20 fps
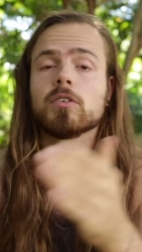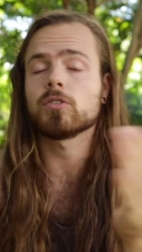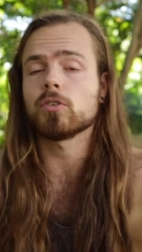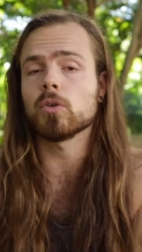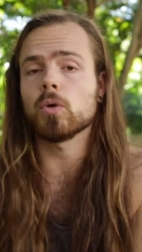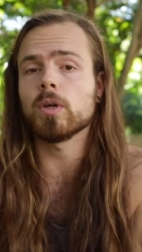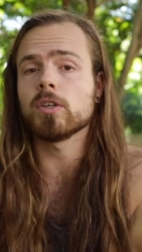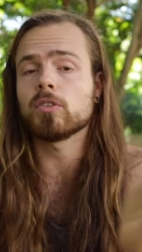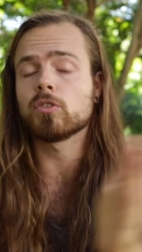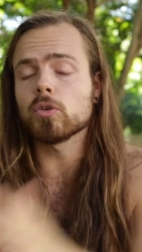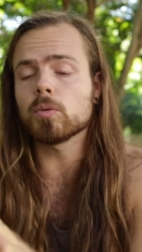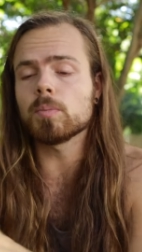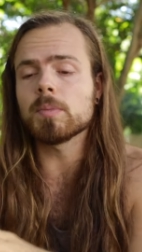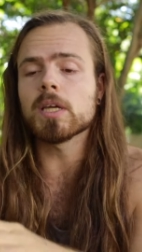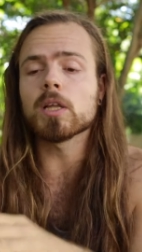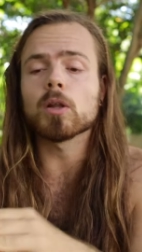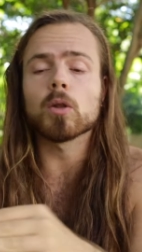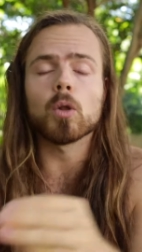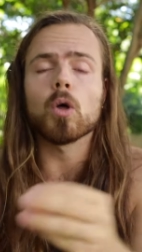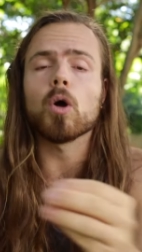So it took
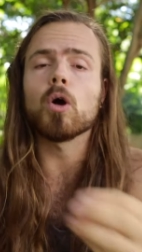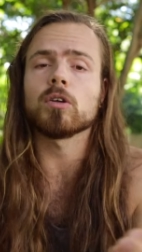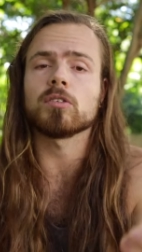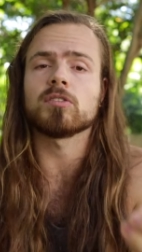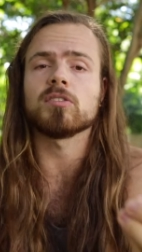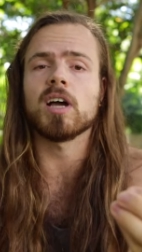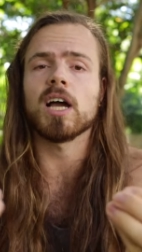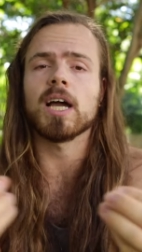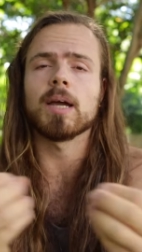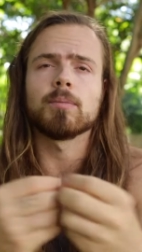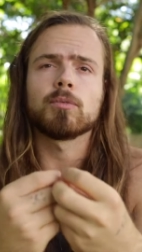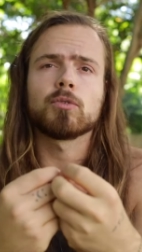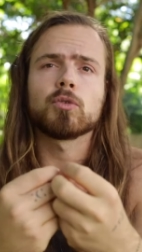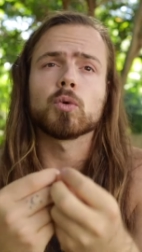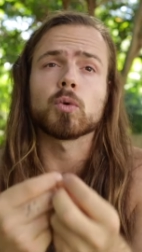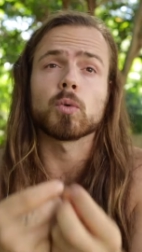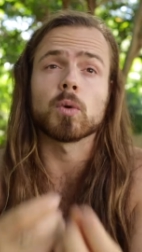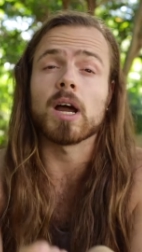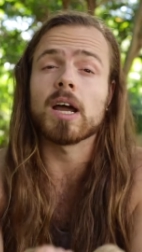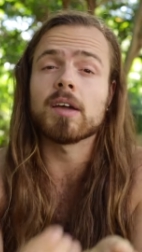me a long time
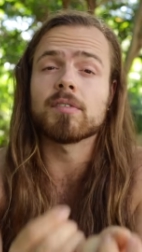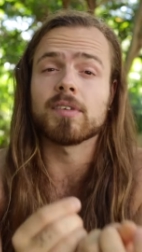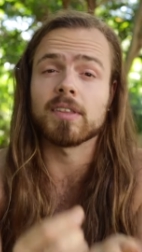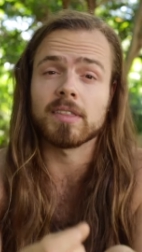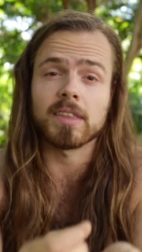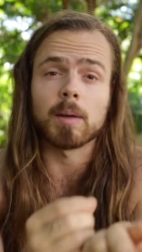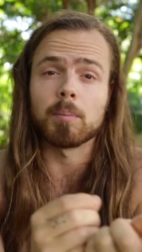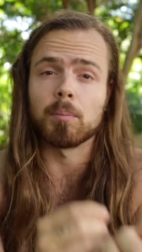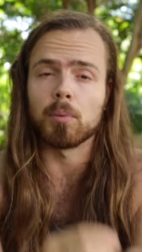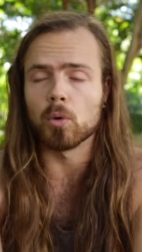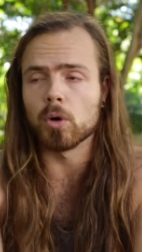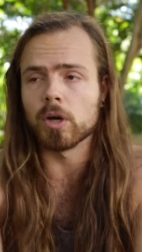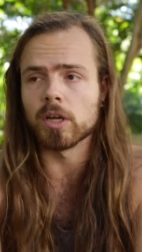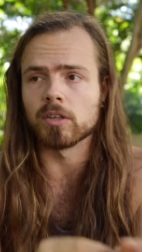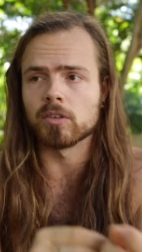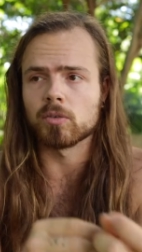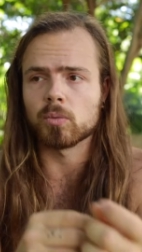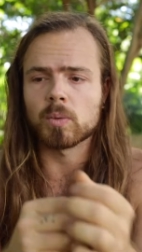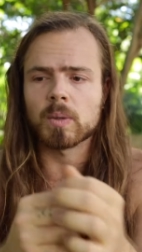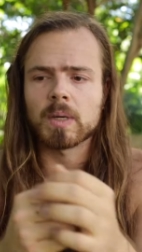to arrive at that
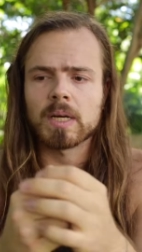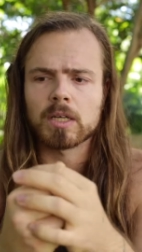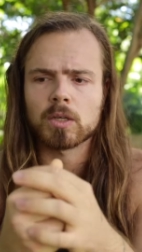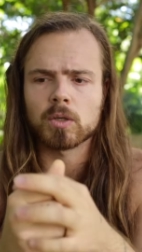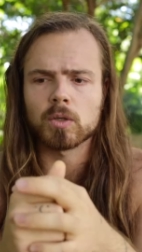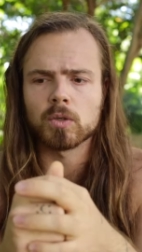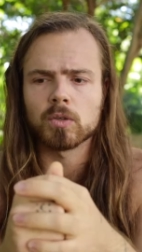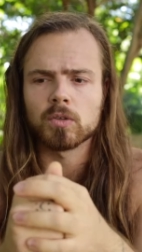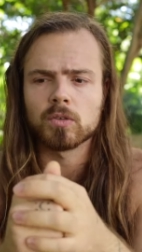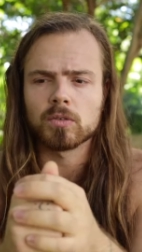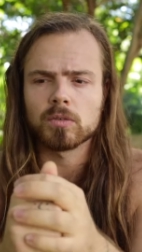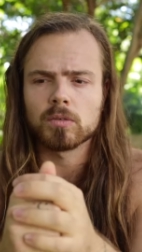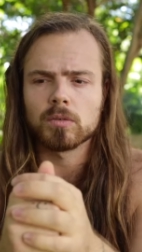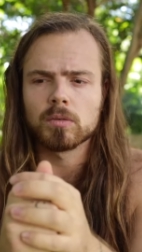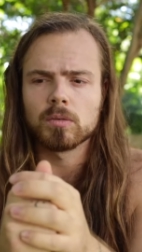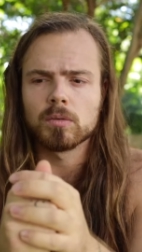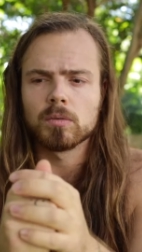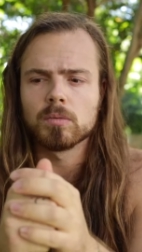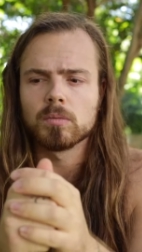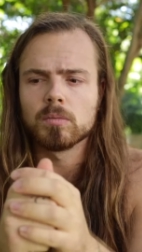point where I could
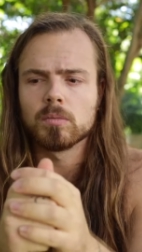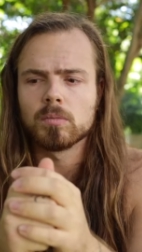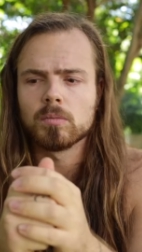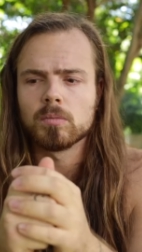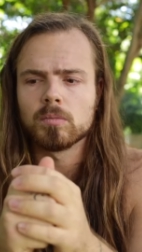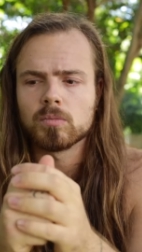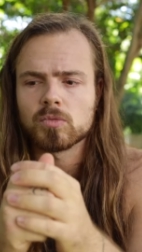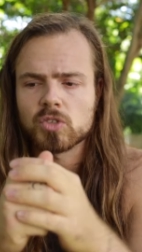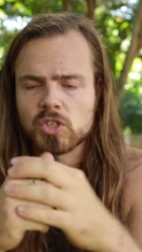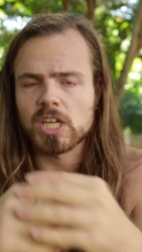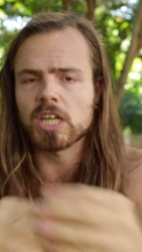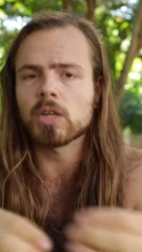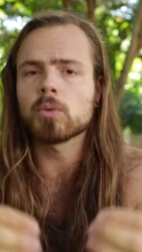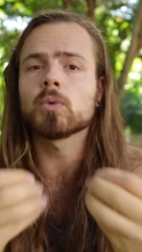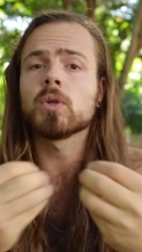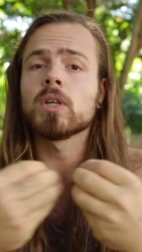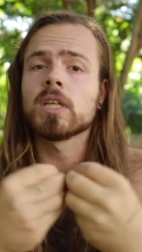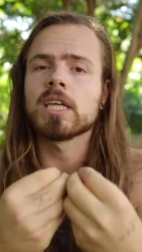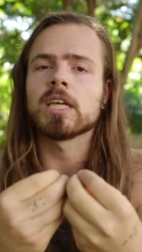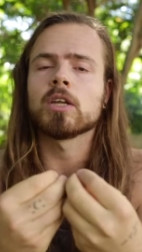
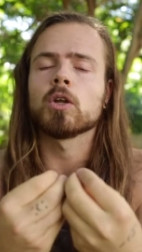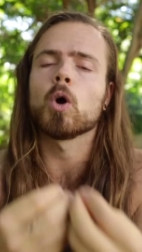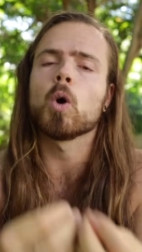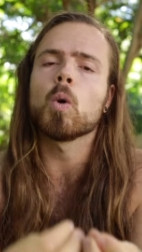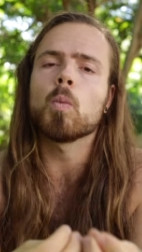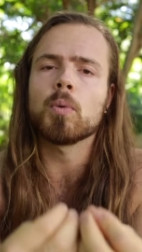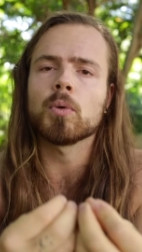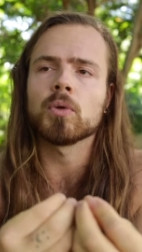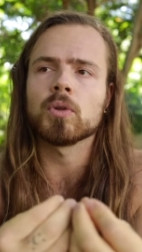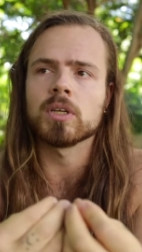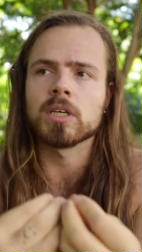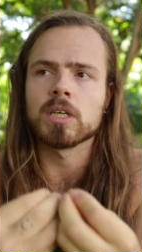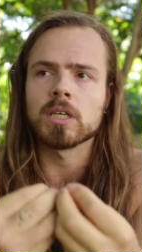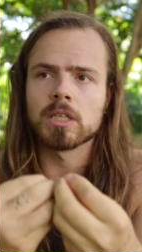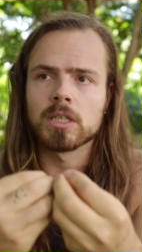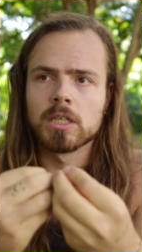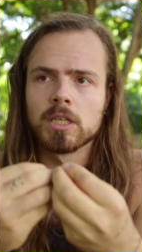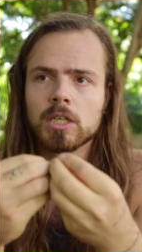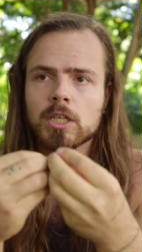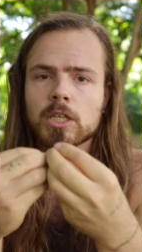genuinely and
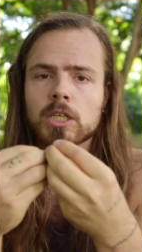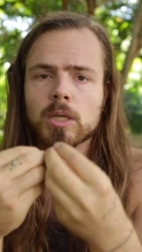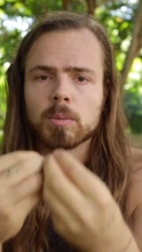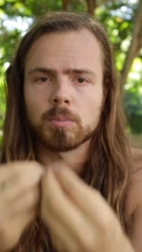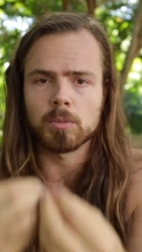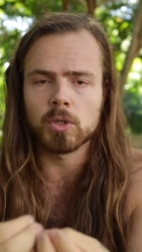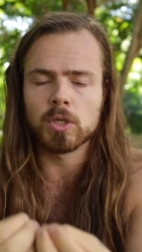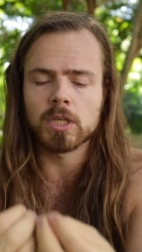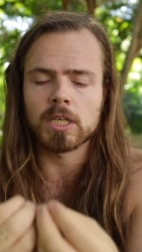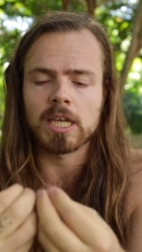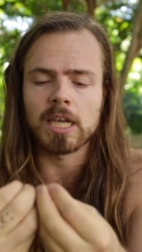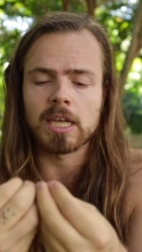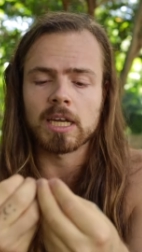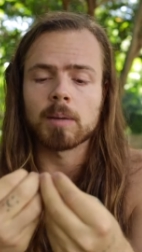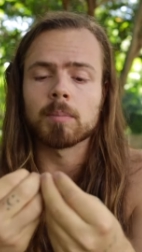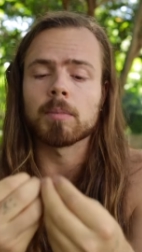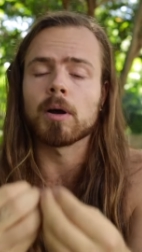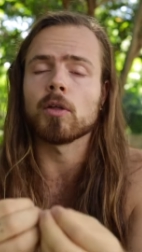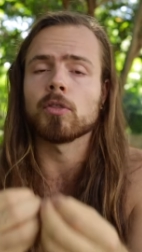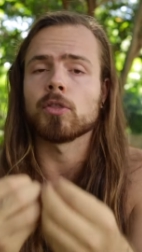openly communicate
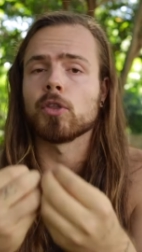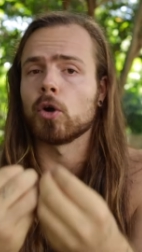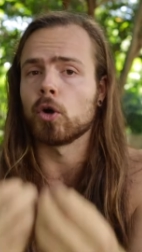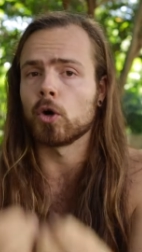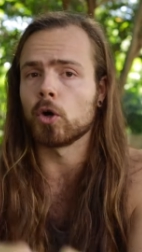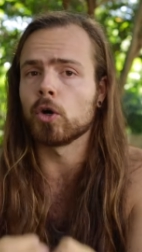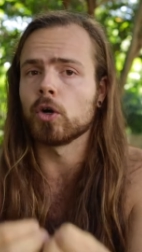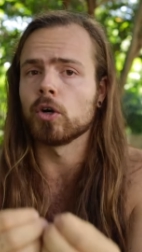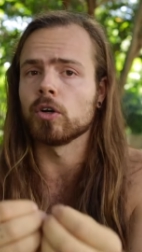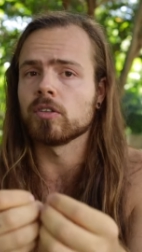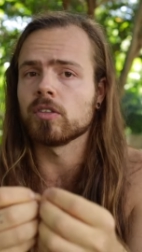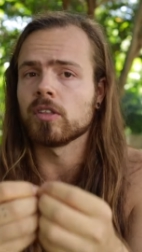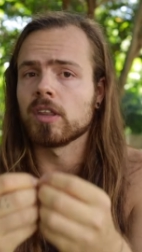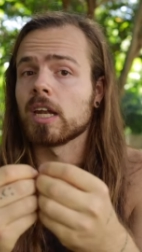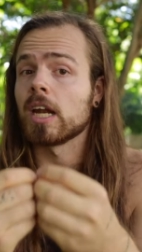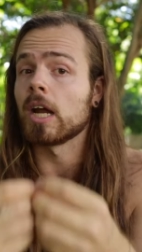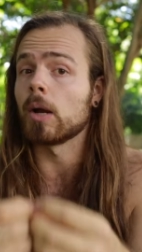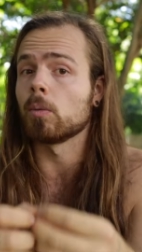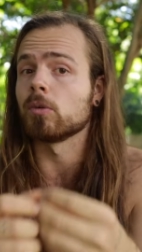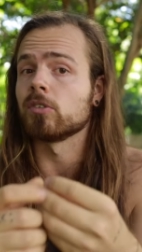about the hurt
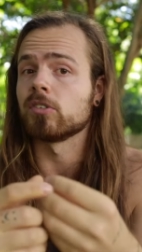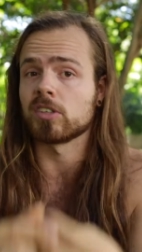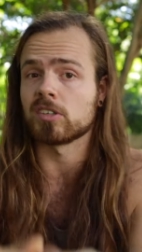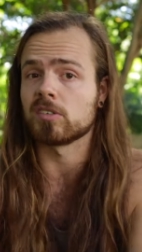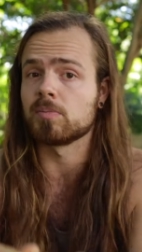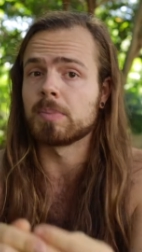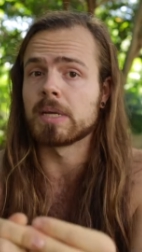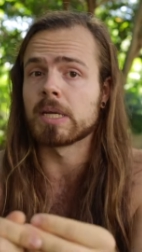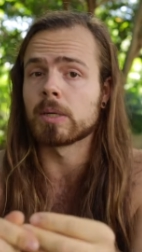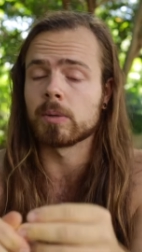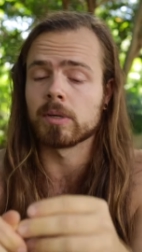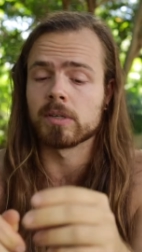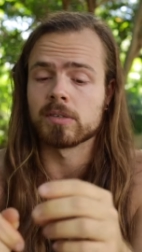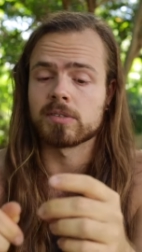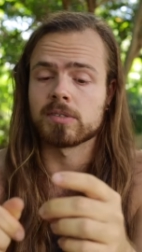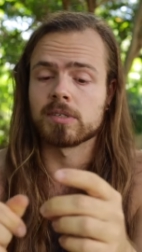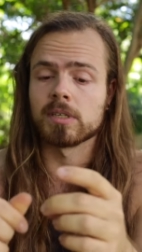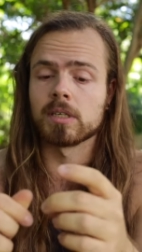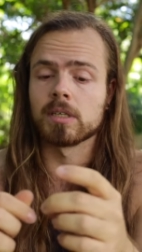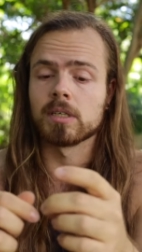that I was
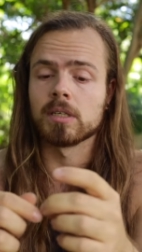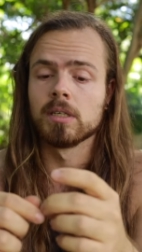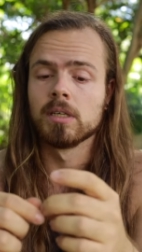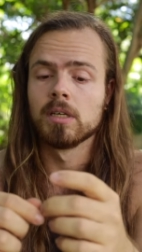experiencing